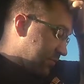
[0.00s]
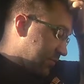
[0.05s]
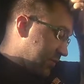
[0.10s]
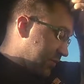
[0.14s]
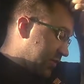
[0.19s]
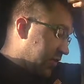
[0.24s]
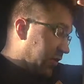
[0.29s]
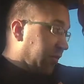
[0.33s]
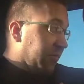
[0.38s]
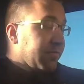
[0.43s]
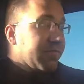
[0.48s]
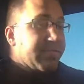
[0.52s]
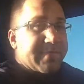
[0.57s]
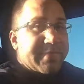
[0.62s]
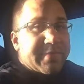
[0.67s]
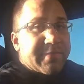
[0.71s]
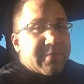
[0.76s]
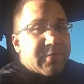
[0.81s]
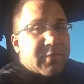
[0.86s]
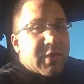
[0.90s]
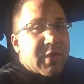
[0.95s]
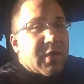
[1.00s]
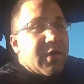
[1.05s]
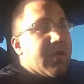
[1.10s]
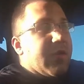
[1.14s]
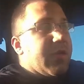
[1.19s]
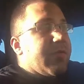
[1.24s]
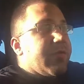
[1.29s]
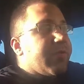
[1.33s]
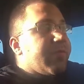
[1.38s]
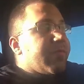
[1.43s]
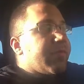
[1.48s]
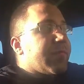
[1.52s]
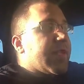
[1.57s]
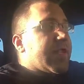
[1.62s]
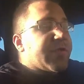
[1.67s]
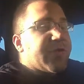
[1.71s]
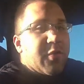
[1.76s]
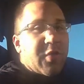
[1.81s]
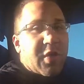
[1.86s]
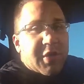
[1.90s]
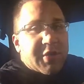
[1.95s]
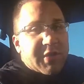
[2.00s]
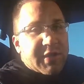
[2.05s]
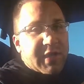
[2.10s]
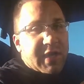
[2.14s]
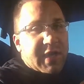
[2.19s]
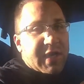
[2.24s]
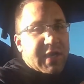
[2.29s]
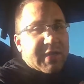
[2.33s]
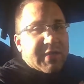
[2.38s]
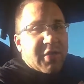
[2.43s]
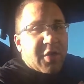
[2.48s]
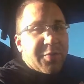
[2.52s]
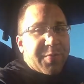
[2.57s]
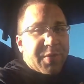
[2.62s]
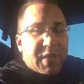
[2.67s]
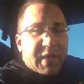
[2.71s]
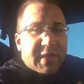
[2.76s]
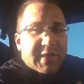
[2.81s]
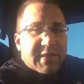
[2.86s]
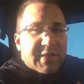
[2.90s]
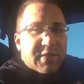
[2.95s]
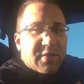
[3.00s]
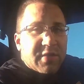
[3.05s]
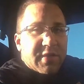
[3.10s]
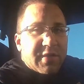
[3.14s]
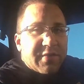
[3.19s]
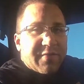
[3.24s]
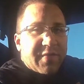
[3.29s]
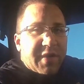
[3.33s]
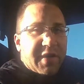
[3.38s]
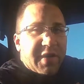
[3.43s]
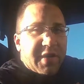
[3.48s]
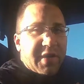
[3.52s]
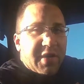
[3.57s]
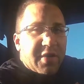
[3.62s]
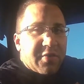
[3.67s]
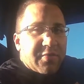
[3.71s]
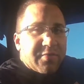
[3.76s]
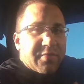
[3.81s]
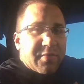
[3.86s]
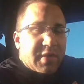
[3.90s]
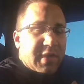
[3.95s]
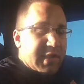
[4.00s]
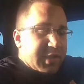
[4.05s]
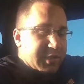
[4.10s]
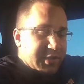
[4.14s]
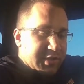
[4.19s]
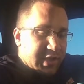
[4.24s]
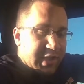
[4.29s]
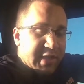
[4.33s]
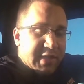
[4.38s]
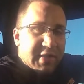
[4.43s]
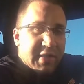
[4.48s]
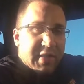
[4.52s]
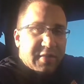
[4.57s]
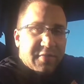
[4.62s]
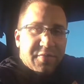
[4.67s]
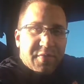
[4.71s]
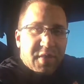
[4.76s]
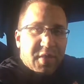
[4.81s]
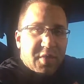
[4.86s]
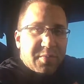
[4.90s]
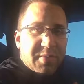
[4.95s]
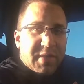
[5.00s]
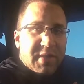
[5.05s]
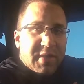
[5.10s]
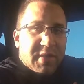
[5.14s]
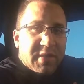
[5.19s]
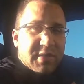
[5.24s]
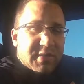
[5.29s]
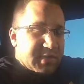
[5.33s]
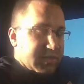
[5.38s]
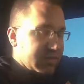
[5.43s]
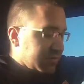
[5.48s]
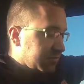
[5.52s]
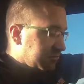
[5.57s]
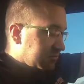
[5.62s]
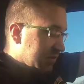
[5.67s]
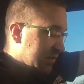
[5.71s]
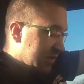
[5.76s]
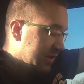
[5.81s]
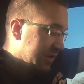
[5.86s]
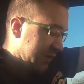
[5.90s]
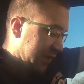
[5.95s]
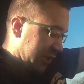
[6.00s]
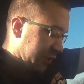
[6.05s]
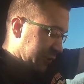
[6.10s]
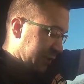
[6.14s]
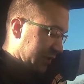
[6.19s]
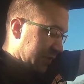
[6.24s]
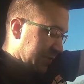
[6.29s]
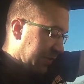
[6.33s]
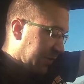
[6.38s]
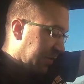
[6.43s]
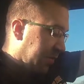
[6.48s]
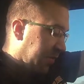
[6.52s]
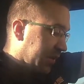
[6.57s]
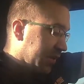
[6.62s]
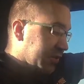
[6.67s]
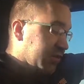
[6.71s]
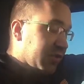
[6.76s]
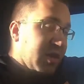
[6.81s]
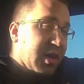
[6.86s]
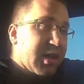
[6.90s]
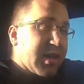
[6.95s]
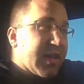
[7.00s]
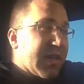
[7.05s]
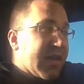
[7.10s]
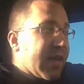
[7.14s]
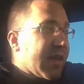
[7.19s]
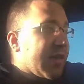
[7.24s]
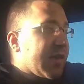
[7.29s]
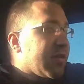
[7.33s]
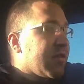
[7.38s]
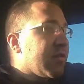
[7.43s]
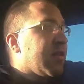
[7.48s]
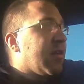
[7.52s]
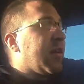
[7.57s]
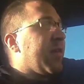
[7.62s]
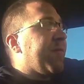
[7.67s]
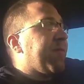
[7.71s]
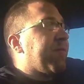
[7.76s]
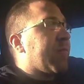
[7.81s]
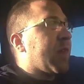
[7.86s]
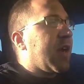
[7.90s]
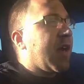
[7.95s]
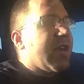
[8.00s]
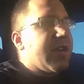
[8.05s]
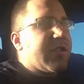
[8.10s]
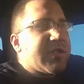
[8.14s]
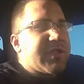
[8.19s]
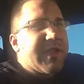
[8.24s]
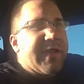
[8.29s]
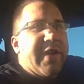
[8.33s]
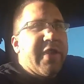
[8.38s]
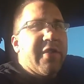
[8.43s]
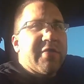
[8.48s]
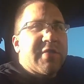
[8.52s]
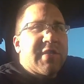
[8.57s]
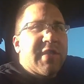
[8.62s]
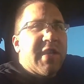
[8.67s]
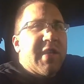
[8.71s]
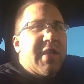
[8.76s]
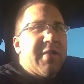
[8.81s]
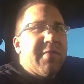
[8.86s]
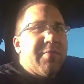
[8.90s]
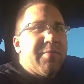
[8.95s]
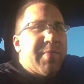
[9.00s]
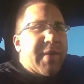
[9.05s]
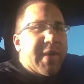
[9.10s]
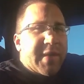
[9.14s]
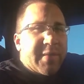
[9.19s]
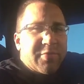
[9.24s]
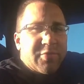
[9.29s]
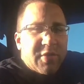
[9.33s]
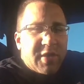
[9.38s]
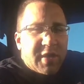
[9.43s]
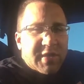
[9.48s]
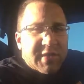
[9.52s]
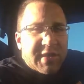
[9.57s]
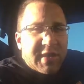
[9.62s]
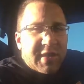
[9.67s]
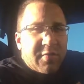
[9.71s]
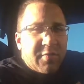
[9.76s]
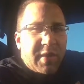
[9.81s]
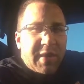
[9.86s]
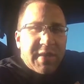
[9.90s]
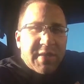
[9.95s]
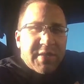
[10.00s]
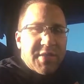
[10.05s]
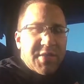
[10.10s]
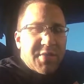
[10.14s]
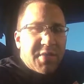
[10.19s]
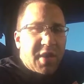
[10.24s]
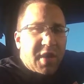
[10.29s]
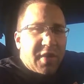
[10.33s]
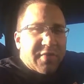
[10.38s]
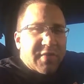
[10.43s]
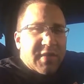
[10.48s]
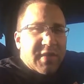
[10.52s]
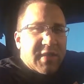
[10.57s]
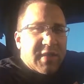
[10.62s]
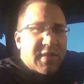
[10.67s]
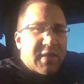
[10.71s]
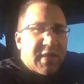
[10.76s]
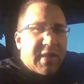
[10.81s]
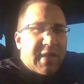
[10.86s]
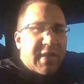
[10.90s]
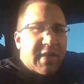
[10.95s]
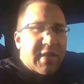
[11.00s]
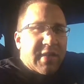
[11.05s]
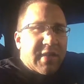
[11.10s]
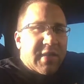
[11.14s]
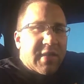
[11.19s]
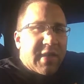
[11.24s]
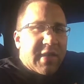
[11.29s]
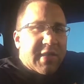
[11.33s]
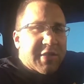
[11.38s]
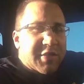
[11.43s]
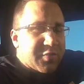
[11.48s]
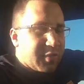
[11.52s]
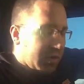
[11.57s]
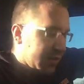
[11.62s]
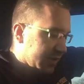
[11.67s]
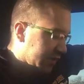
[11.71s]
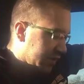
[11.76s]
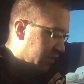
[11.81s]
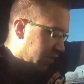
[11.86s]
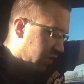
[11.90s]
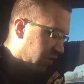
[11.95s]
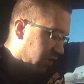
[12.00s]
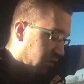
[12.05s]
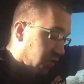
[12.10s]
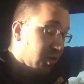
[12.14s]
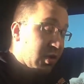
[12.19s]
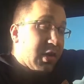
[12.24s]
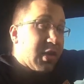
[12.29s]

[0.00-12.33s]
So, thanks for watching, guys. Hope you guys enjoyed the video. I just like the info because it tells me a little about my truck, and honestly, you don't see pickup trucks getting weighed too often, and I just wanted to know